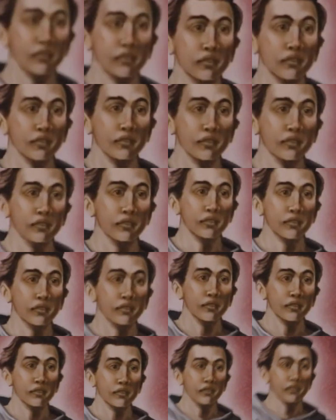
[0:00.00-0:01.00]
can see is
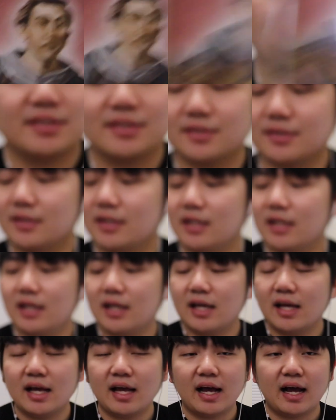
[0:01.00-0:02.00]
two, right?
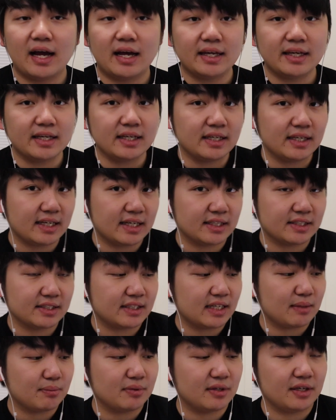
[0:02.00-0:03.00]
I can guess
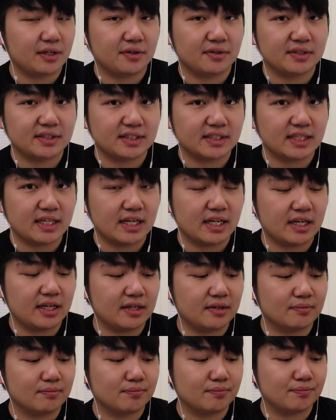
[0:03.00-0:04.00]
that player and
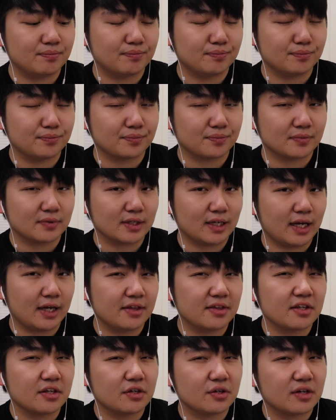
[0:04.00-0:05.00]
say, I
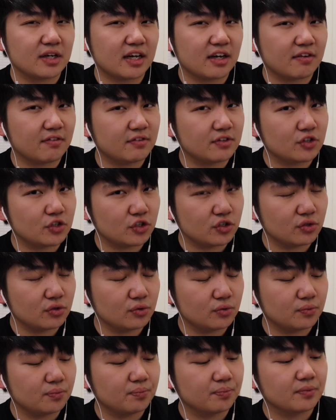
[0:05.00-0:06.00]
think you have a
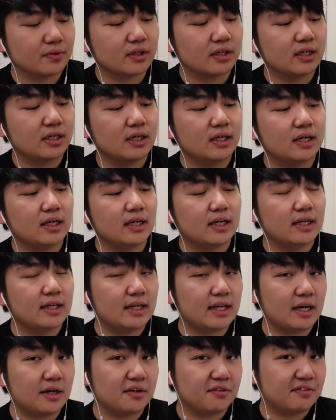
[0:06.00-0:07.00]
two.
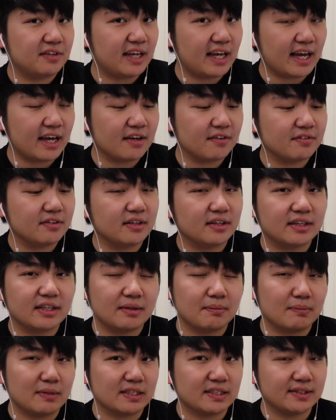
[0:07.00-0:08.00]
Now if they have it, they
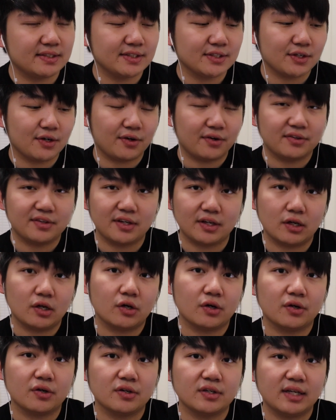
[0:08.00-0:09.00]
must discard that
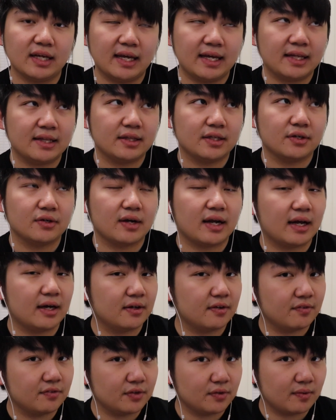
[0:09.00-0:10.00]
card and they're
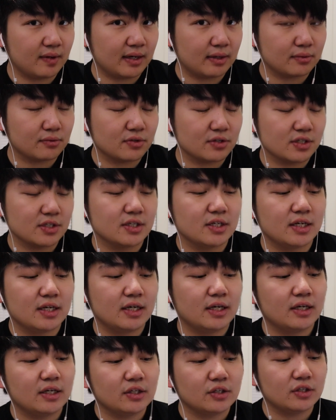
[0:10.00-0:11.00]
out of the round.
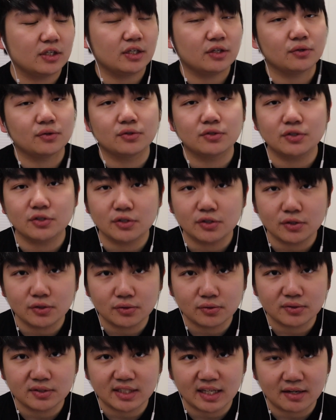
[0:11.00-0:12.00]
In order to
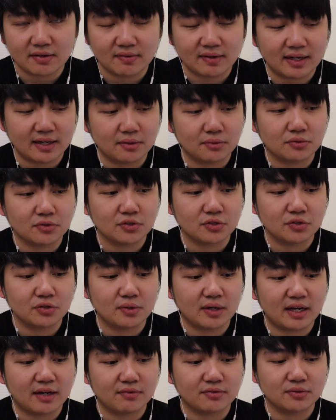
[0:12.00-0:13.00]
lose that round, you
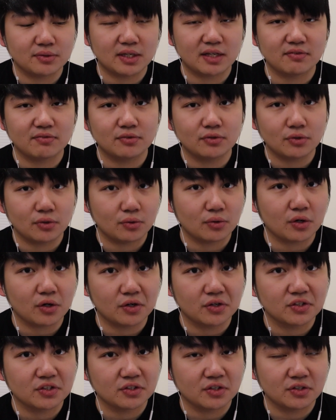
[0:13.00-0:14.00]
have to have no
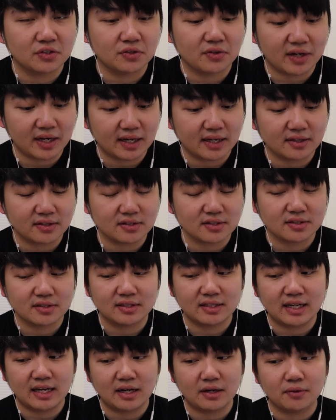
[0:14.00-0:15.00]
cards on your hand.
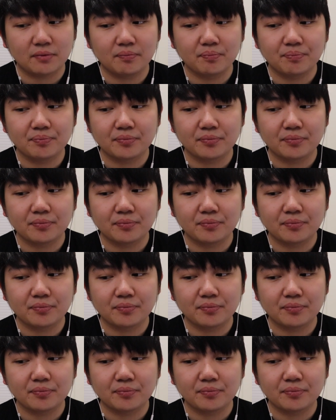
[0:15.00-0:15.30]
Now,